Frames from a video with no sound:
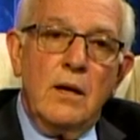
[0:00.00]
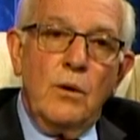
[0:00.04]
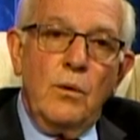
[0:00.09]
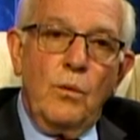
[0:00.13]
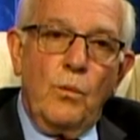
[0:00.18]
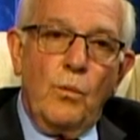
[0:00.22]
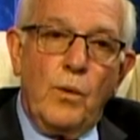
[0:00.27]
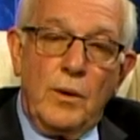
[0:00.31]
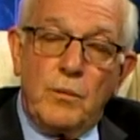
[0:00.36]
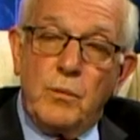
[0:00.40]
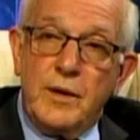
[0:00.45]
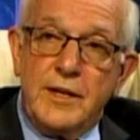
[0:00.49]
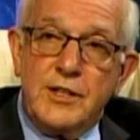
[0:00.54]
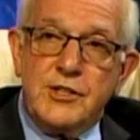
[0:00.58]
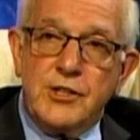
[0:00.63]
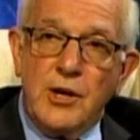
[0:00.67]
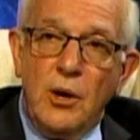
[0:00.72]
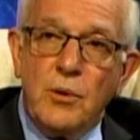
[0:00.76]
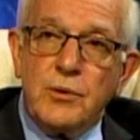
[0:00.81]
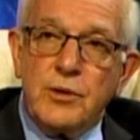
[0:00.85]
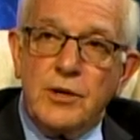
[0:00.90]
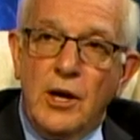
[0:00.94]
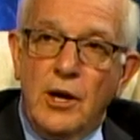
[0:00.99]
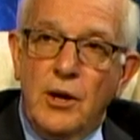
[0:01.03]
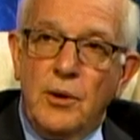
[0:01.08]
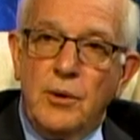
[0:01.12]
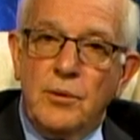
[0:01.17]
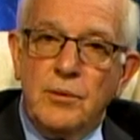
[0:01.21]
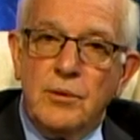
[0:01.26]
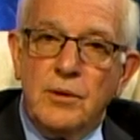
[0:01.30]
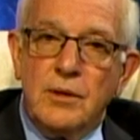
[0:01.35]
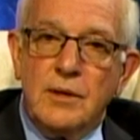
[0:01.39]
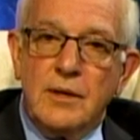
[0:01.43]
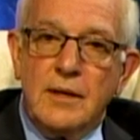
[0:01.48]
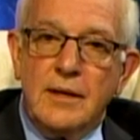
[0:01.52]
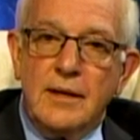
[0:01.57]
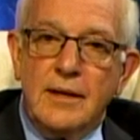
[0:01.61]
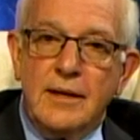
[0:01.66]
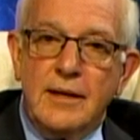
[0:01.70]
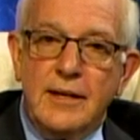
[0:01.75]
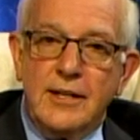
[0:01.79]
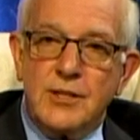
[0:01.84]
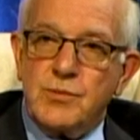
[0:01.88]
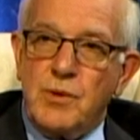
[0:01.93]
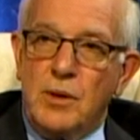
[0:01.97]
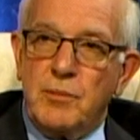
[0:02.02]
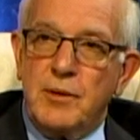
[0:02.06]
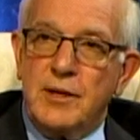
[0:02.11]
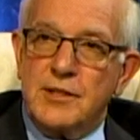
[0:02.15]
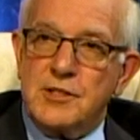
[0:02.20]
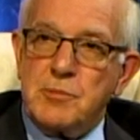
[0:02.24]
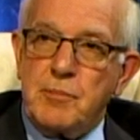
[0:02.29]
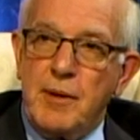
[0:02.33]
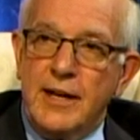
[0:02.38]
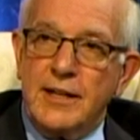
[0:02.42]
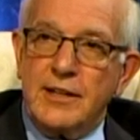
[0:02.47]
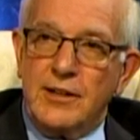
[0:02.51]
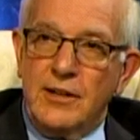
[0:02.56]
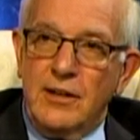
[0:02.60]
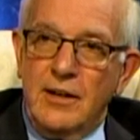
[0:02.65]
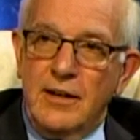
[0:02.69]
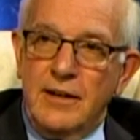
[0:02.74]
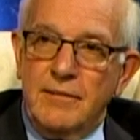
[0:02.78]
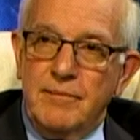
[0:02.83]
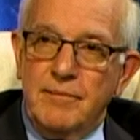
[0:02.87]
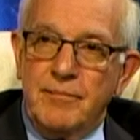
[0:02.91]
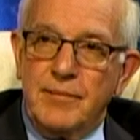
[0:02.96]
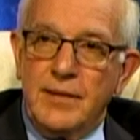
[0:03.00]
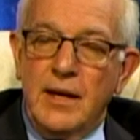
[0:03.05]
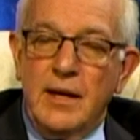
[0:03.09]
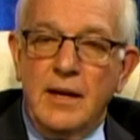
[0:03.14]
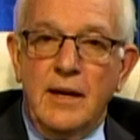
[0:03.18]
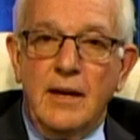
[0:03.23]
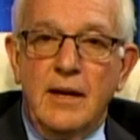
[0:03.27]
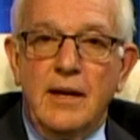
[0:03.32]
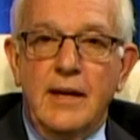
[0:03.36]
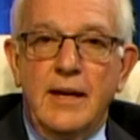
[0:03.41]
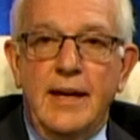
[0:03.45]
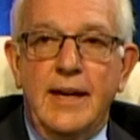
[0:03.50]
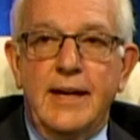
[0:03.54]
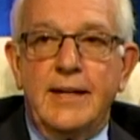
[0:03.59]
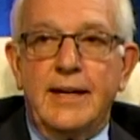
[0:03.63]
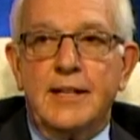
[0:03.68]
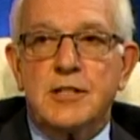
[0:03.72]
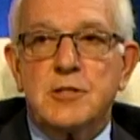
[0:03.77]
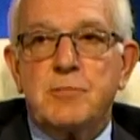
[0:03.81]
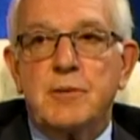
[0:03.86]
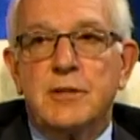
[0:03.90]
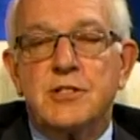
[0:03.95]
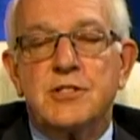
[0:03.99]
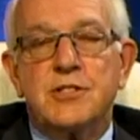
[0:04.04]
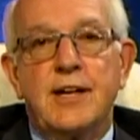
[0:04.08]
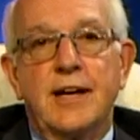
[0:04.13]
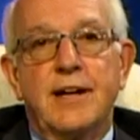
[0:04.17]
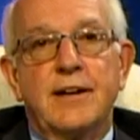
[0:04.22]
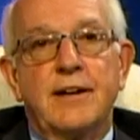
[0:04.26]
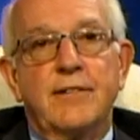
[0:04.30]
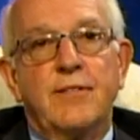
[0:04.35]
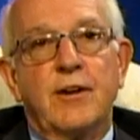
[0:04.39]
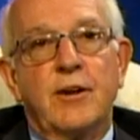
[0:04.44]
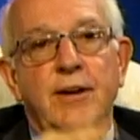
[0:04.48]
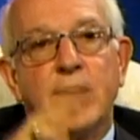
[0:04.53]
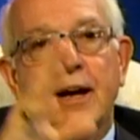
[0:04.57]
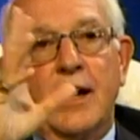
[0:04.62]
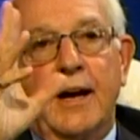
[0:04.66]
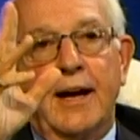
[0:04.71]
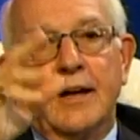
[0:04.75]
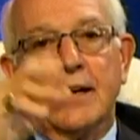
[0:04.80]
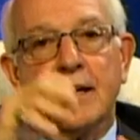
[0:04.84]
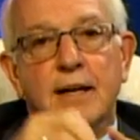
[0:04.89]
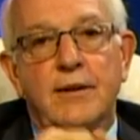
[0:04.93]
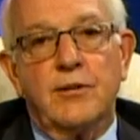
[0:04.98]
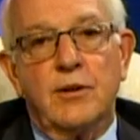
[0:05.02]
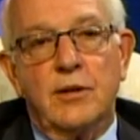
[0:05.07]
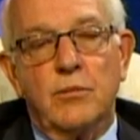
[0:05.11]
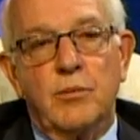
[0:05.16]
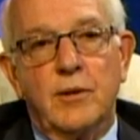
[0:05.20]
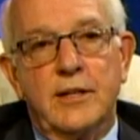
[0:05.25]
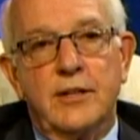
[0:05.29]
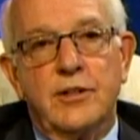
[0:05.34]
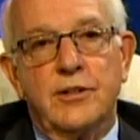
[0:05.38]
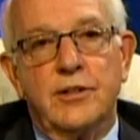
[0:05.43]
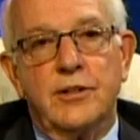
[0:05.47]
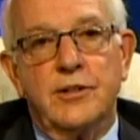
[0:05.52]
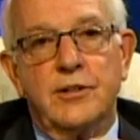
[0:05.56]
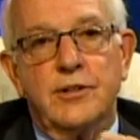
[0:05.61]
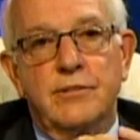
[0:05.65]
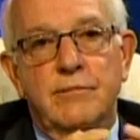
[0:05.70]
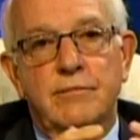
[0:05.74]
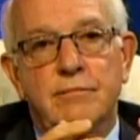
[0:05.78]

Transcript: What we don't know is what we can spend it on. It has been set at a very high level where you can